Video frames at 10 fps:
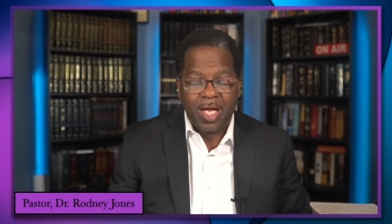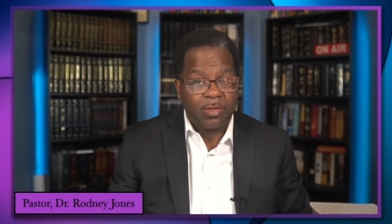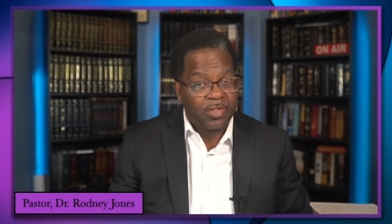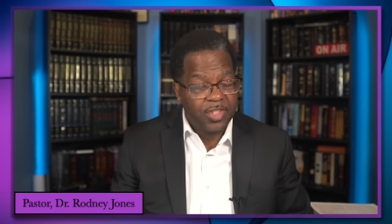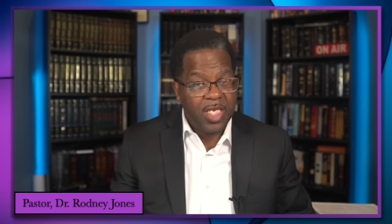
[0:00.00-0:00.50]

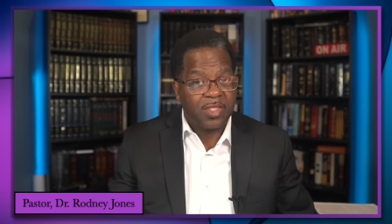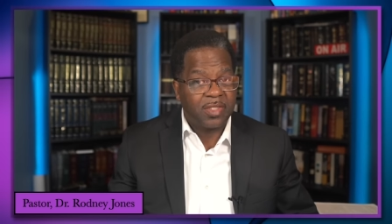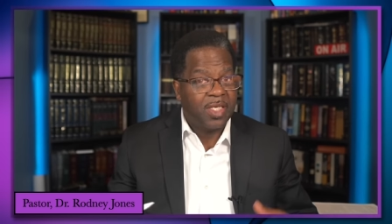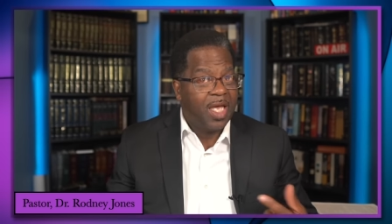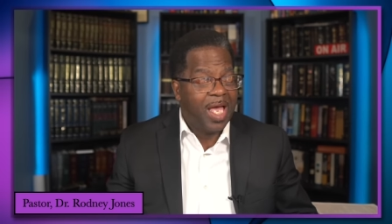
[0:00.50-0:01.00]
Now,
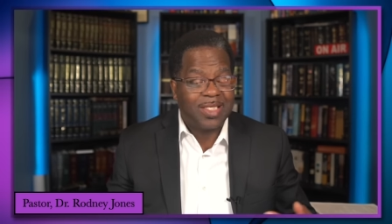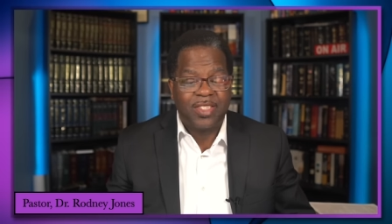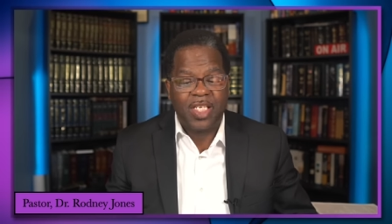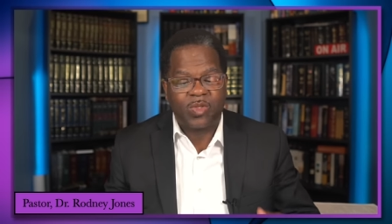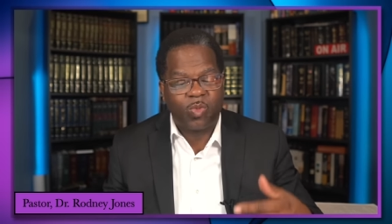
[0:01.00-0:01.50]
Jesus
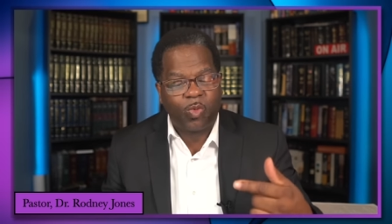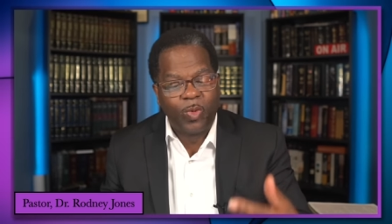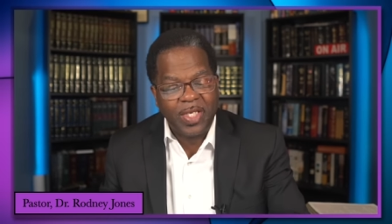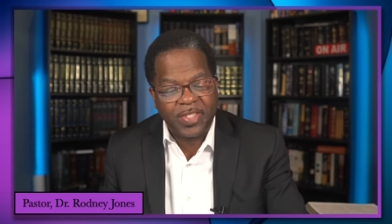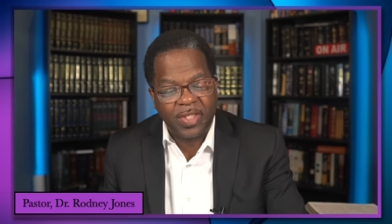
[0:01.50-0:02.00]
had just
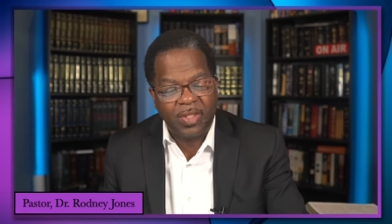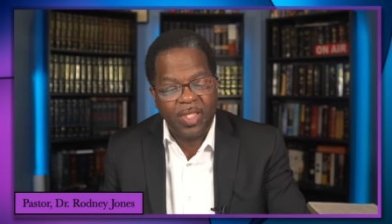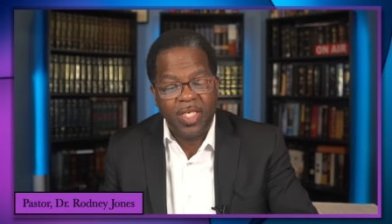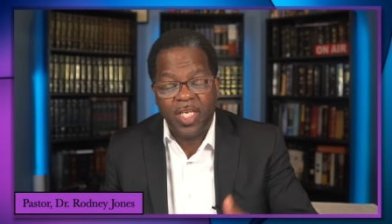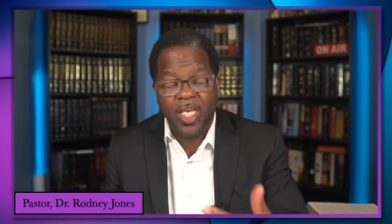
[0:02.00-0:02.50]

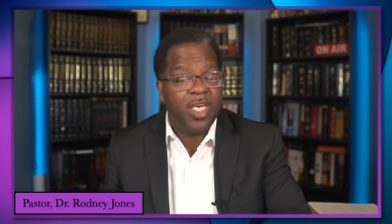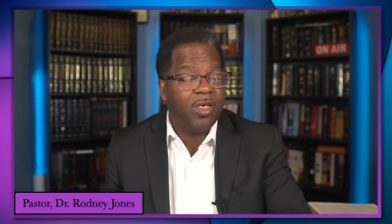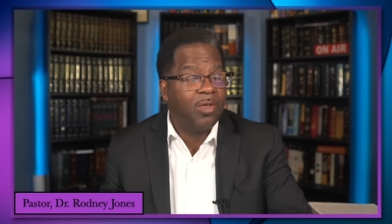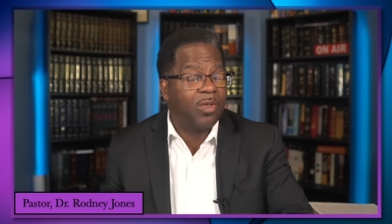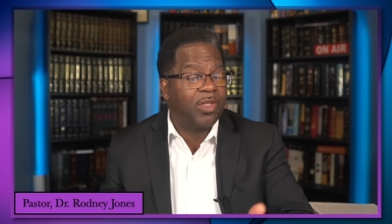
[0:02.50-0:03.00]
recently
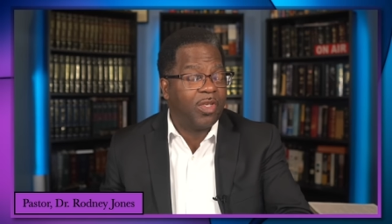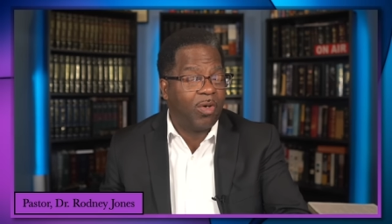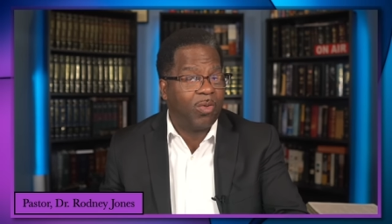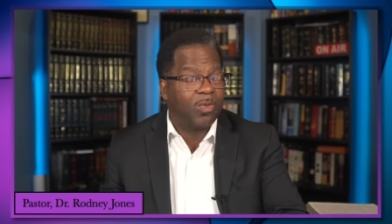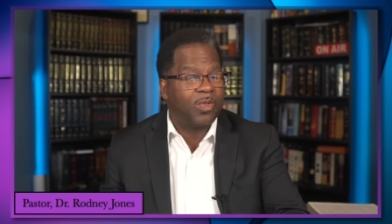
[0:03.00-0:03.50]
healed
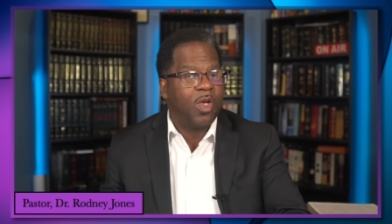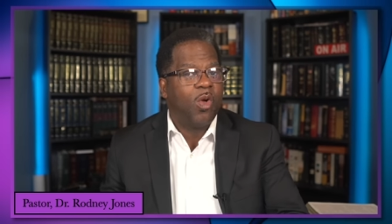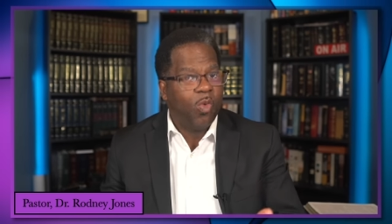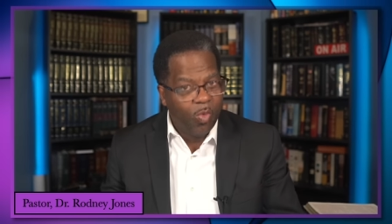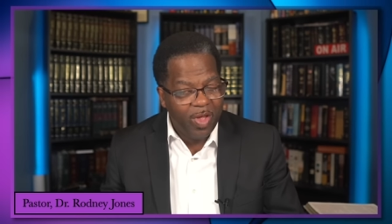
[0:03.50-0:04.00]
those
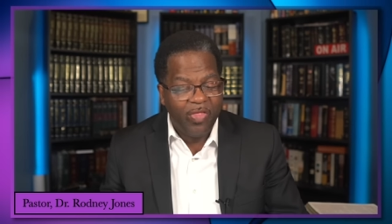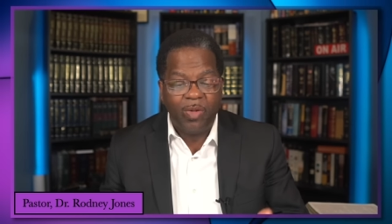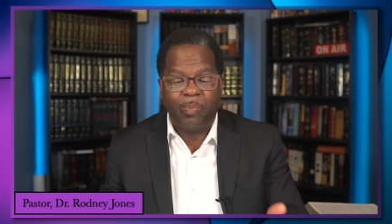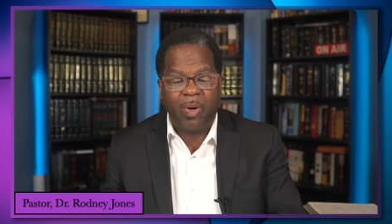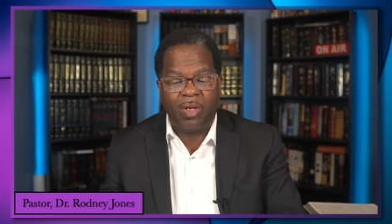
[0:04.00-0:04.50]

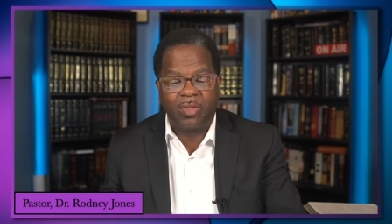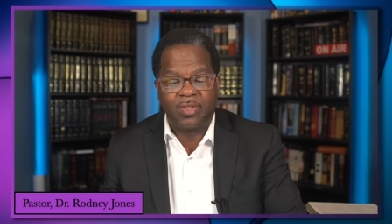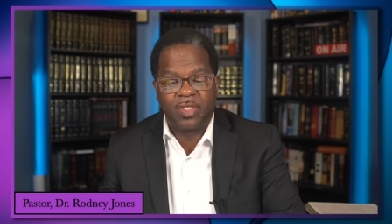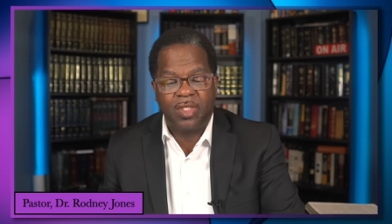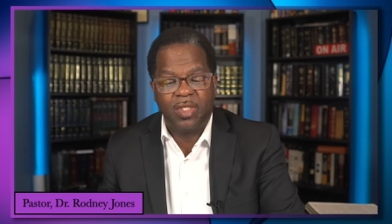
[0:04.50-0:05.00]
with the
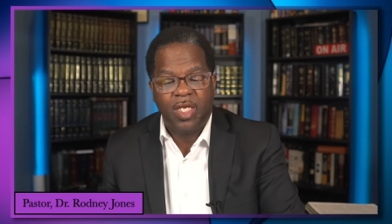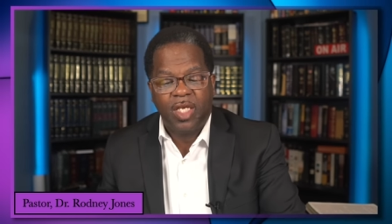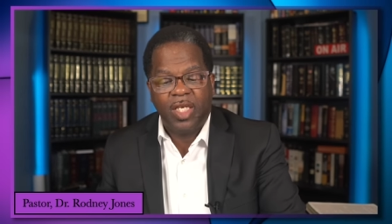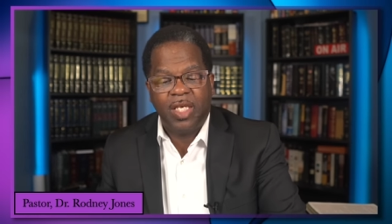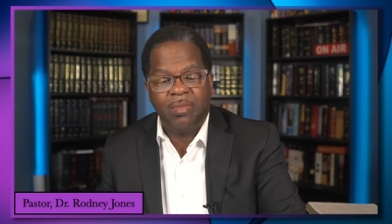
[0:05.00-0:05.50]
palsy
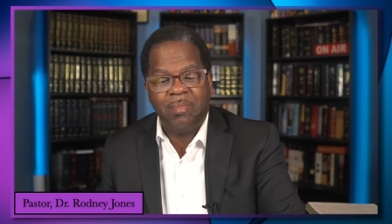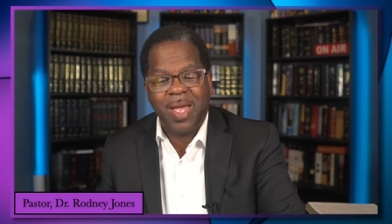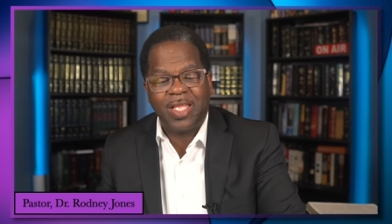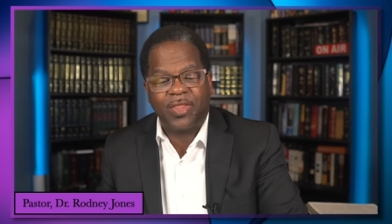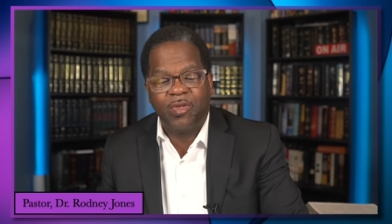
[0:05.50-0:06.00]

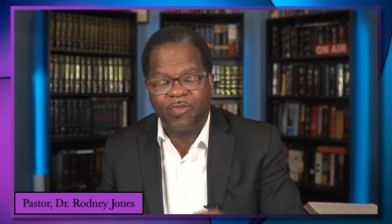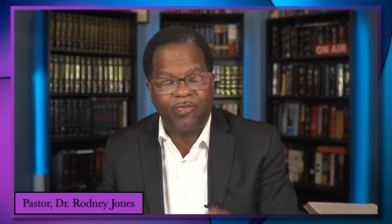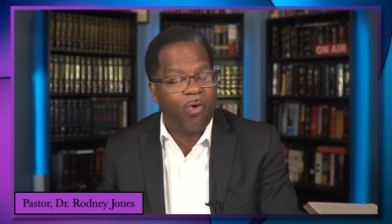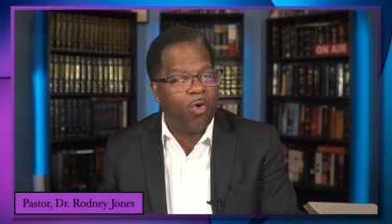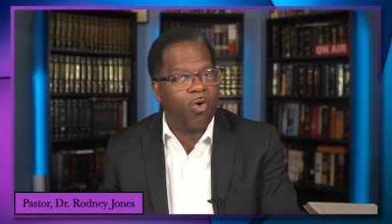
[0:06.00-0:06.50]
in Matthew
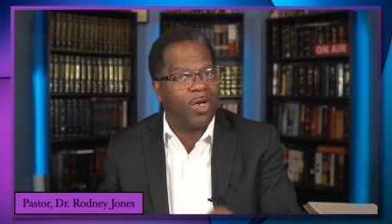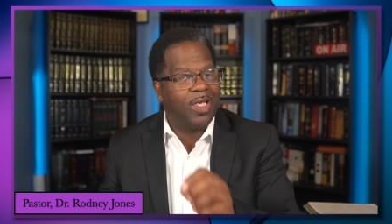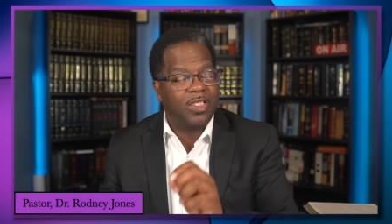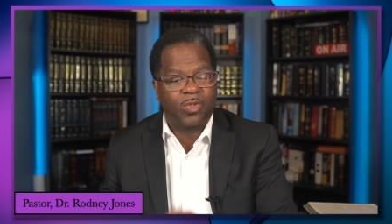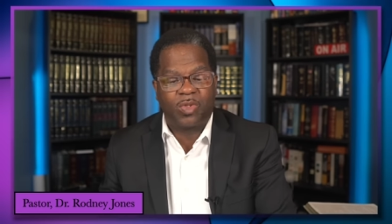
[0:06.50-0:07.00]

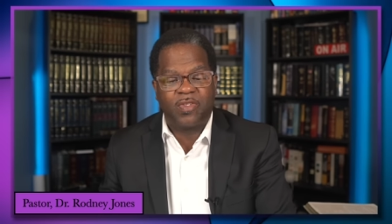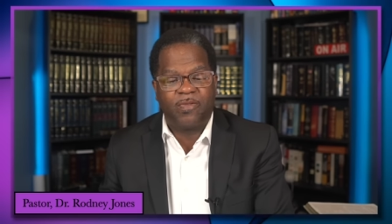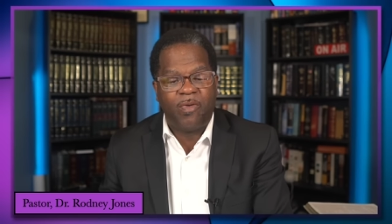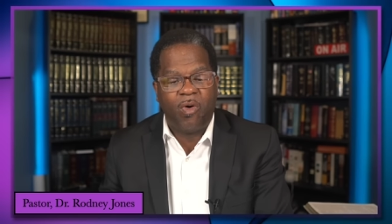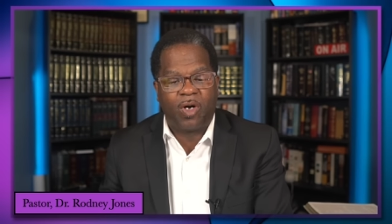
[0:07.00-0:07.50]

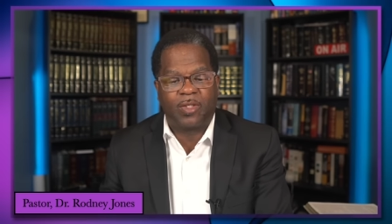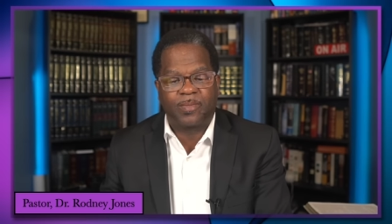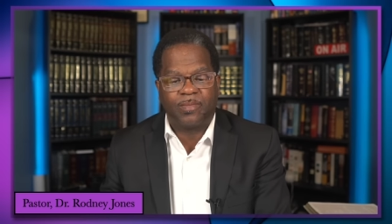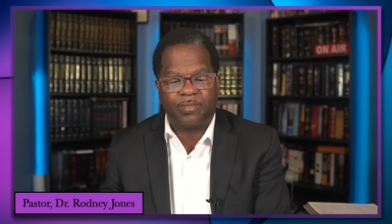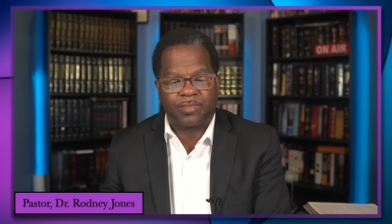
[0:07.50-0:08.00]
4:24.